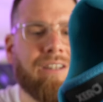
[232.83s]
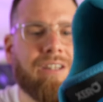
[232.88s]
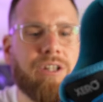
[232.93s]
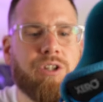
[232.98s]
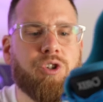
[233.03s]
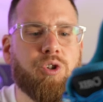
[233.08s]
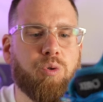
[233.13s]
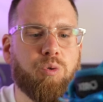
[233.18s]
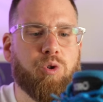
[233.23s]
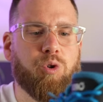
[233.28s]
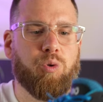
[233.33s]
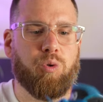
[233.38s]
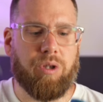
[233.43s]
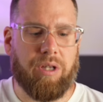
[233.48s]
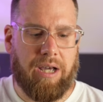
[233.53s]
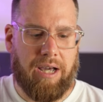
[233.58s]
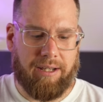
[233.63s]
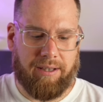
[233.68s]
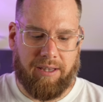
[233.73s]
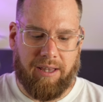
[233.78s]
did you do
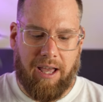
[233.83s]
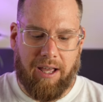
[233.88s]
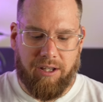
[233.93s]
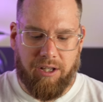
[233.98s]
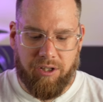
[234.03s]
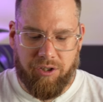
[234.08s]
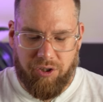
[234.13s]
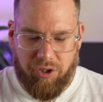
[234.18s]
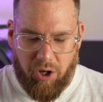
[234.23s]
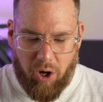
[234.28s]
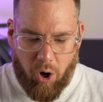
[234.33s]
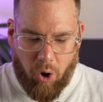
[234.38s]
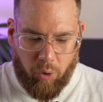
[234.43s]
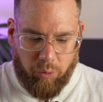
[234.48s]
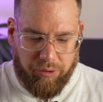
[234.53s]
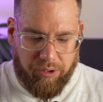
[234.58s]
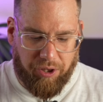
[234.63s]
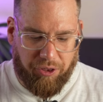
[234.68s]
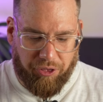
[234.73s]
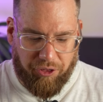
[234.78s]
that? That is the
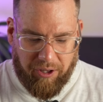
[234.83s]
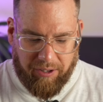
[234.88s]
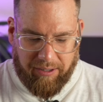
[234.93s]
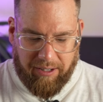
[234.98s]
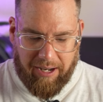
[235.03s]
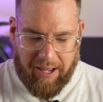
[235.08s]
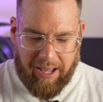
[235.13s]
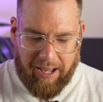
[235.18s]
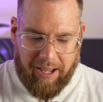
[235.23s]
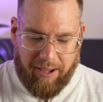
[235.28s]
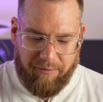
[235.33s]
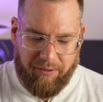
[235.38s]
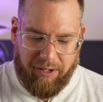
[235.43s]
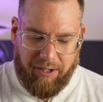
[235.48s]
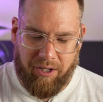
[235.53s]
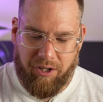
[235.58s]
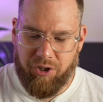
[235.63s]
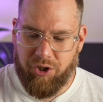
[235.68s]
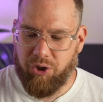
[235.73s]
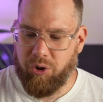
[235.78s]
only thing that I have an
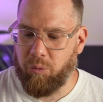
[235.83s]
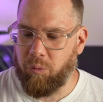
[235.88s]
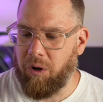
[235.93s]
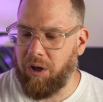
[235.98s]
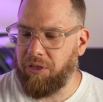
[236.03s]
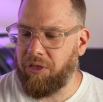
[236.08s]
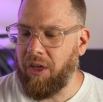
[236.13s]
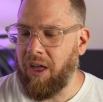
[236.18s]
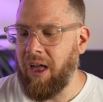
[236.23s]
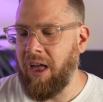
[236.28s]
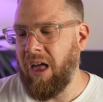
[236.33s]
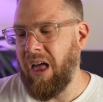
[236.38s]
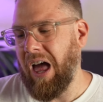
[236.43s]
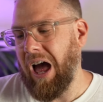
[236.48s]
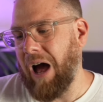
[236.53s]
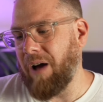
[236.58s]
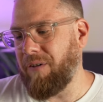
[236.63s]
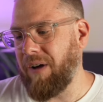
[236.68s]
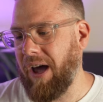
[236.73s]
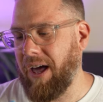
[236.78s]
issue with.
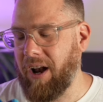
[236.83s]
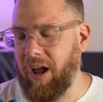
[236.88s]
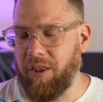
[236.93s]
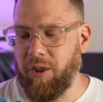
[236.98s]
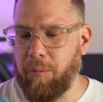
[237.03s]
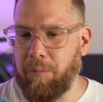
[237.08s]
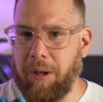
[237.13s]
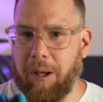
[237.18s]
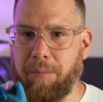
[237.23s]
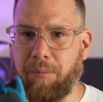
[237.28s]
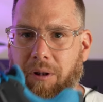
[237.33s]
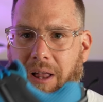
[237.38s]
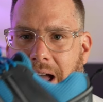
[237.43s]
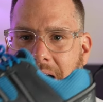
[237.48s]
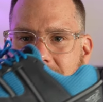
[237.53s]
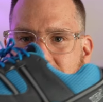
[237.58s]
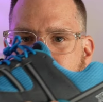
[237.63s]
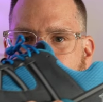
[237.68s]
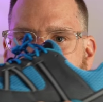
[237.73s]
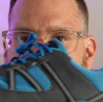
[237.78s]
I've had other people
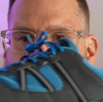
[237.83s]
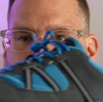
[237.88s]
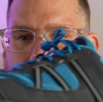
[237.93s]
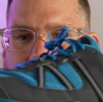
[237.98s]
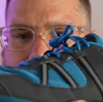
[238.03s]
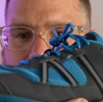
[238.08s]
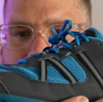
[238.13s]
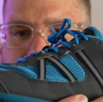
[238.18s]
ask me why